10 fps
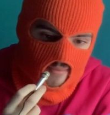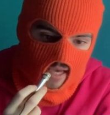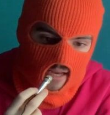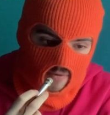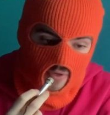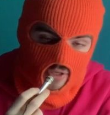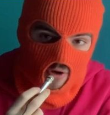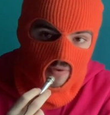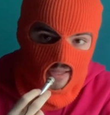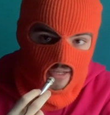we
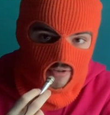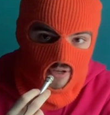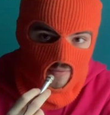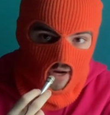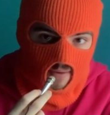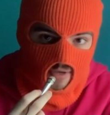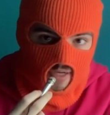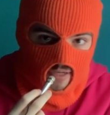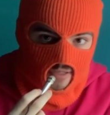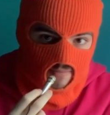know that they drink wine
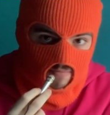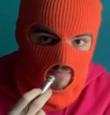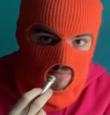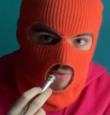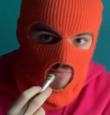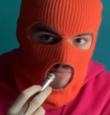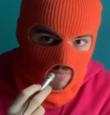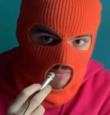because, boom,